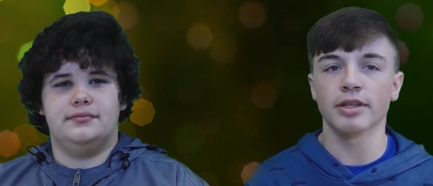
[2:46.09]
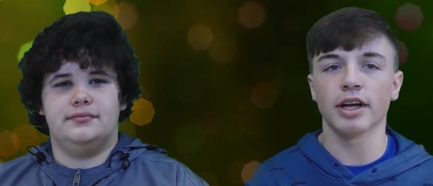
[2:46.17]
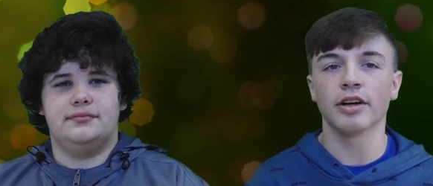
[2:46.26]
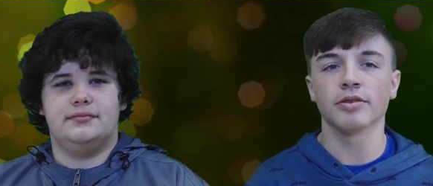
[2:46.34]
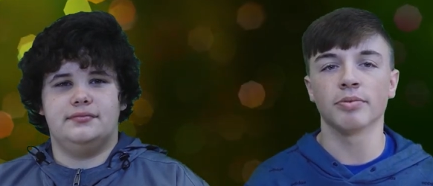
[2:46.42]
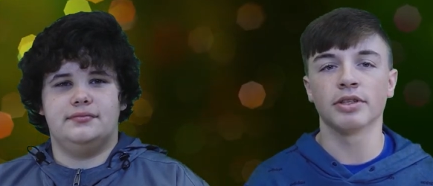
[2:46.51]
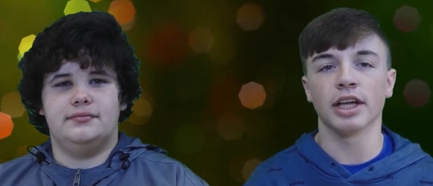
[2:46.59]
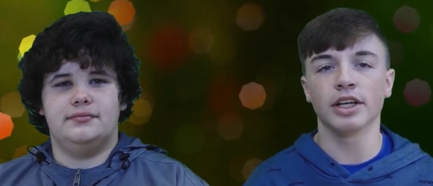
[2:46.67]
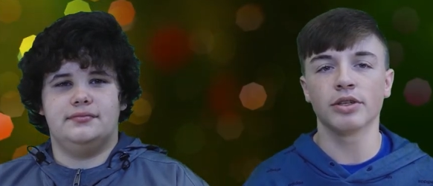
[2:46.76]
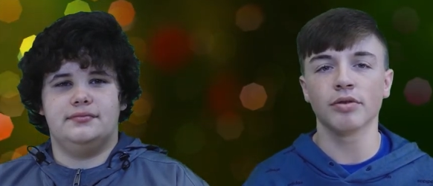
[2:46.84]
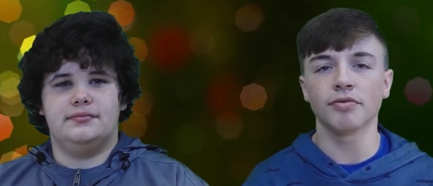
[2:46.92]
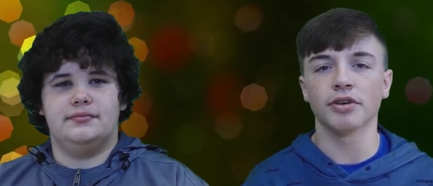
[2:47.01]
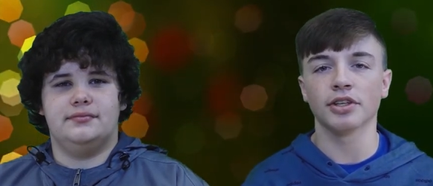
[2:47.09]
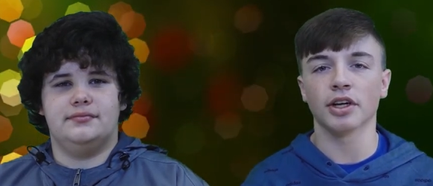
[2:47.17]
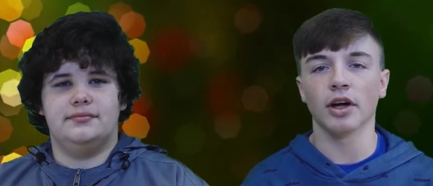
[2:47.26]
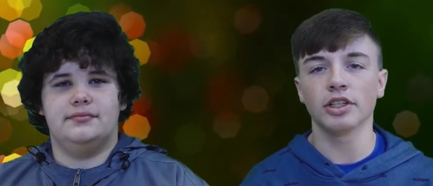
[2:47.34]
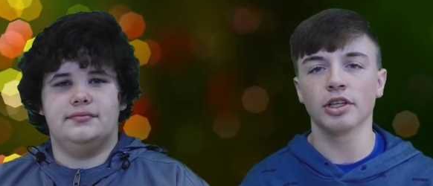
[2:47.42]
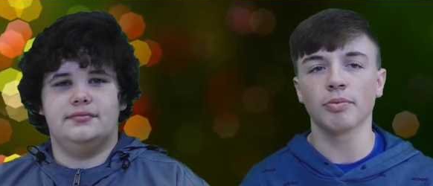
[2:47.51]
Speaker 1: There is potential for
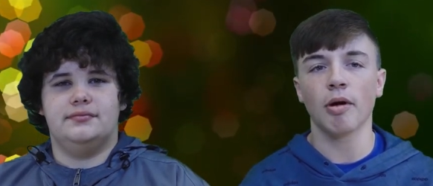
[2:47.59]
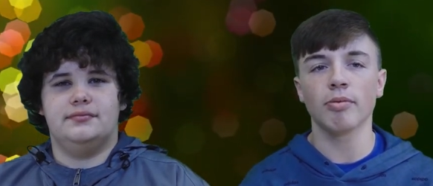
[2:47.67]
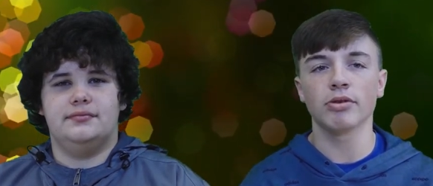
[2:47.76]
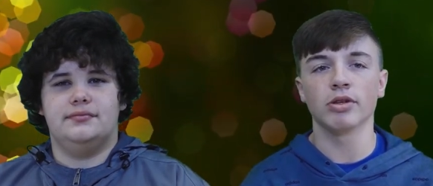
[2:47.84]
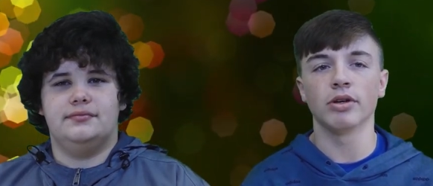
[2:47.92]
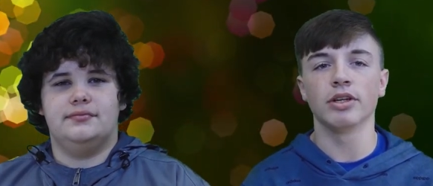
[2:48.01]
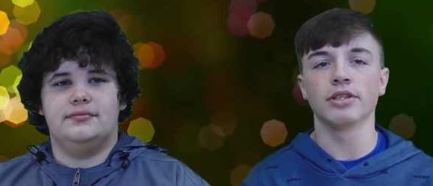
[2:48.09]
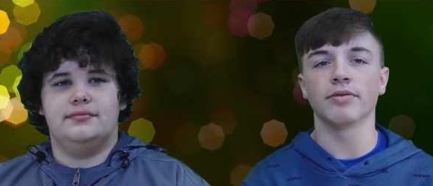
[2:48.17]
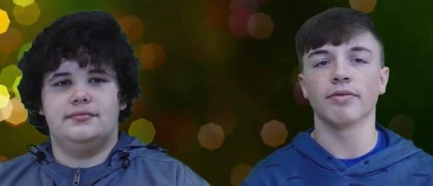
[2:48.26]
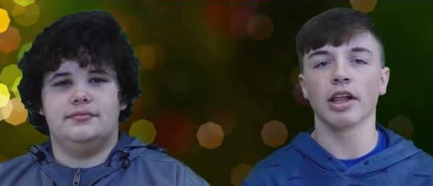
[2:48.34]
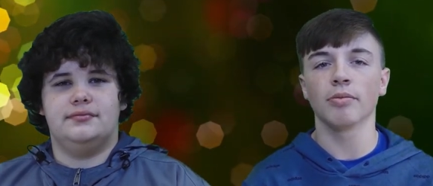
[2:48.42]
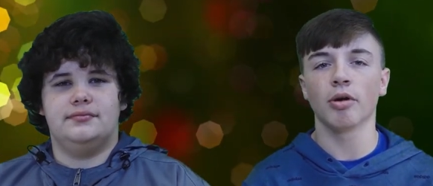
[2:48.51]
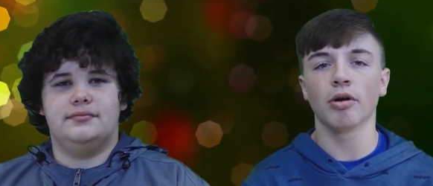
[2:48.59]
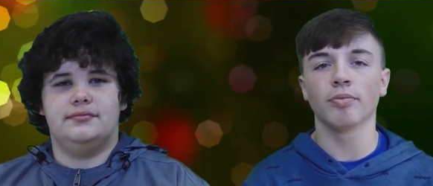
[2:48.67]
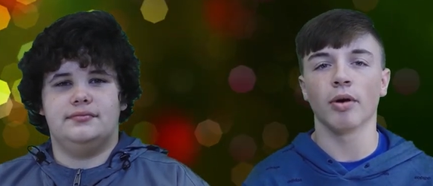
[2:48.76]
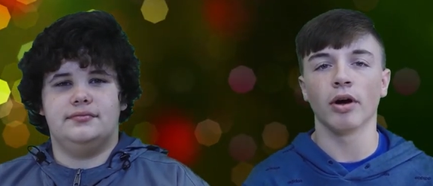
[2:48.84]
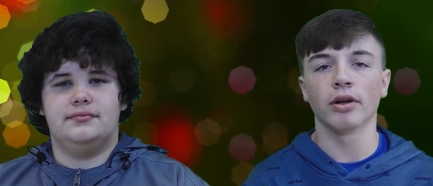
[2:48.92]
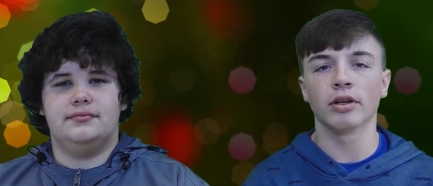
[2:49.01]
scholarship opportunities available
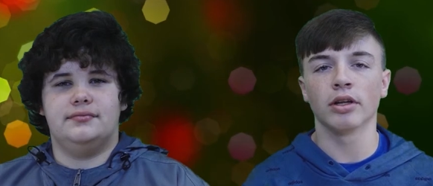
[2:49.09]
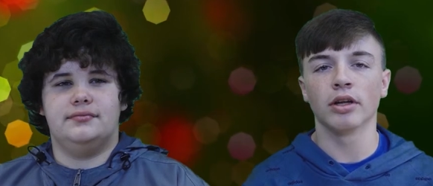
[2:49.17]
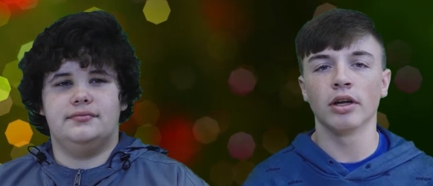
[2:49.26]
upon